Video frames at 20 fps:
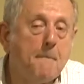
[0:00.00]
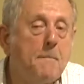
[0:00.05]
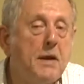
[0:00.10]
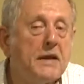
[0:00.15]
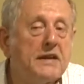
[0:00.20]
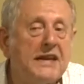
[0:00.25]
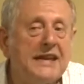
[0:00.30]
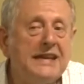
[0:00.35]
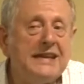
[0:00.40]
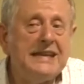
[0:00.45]

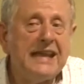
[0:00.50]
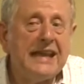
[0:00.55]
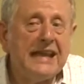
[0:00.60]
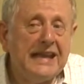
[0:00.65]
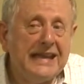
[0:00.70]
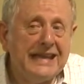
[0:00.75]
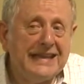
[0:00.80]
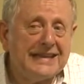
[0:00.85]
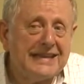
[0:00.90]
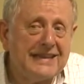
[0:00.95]
But he
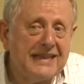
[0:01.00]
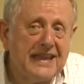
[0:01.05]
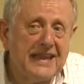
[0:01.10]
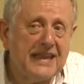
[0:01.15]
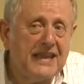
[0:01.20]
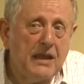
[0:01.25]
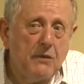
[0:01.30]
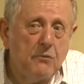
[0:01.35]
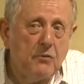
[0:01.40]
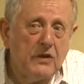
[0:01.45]
didn't
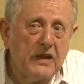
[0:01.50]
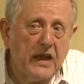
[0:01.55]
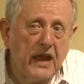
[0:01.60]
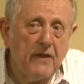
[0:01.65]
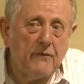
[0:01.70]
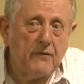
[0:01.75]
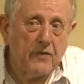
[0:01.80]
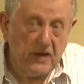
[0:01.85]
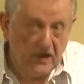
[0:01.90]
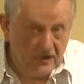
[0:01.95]
think he would
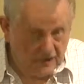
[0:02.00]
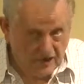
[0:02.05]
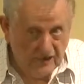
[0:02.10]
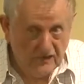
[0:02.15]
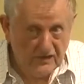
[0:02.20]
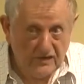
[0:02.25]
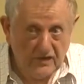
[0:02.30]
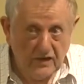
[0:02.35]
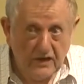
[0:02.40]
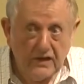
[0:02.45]
ever
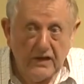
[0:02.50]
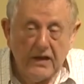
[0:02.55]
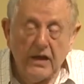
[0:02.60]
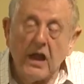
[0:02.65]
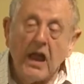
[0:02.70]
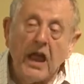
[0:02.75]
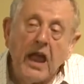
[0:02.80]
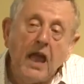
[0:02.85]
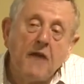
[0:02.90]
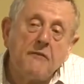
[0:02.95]
initially
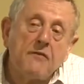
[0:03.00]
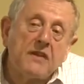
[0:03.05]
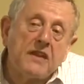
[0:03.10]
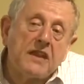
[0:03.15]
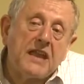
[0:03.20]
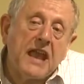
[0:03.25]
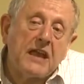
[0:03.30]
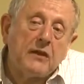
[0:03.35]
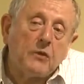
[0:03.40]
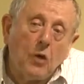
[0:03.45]
ever
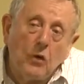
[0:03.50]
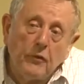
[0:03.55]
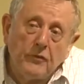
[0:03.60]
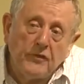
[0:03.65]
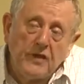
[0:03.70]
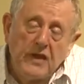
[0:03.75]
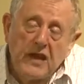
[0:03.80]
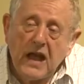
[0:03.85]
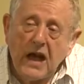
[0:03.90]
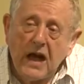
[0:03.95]
get
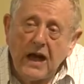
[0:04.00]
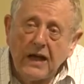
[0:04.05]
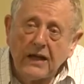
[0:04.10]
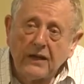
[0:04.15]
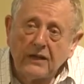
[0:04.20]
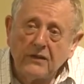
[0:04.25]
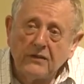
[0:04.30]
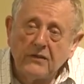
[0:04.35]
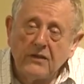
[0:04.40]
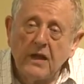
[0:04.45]
off the
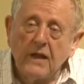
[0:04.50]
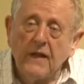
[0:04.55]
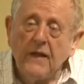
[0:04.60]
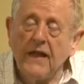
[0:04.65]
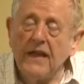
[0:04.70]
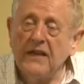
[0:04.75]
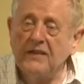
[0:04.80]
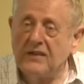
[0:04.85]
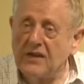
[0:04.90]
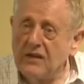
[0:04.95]
island.
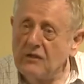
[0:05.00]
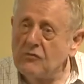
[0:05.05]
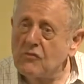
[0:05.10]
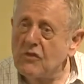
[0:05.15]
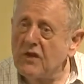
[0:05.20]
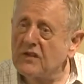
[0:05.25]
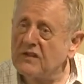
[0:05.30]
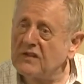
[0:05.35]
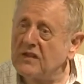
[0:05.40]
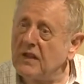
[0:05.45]
It's
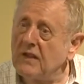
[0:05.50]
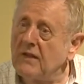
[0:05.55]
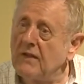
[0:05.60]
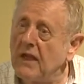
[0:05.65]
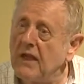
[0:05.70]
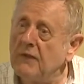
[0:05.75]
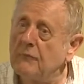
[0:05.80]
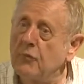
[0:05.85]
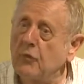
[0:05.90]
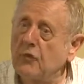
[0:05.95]

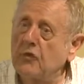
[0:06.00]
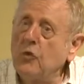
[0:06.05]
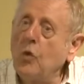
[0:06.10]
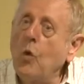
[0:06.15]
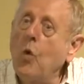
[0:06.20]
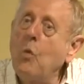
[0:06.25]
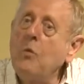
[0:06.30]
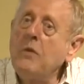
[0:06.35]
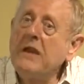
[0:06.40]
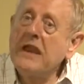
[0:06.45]
interesting, it was
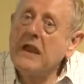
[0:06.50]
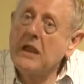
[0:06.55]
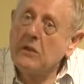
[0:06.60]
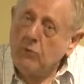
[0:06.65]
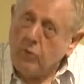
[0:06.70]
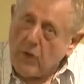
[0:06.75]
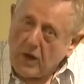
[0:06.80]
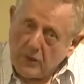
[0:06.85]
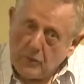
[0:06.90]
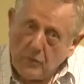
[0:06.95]
normally a
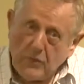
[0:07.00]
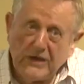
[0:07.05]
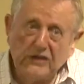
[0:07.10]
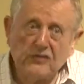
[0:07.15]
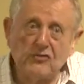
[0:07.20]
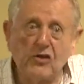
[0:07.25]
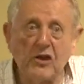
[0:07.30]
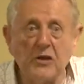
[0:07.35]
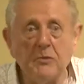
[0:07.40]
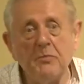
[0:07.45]
one-way
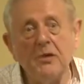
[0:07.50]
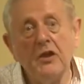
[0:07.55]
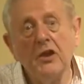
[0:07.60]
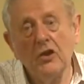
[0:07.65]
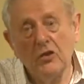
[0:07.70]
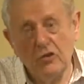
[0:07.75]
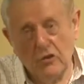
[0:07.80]
trip.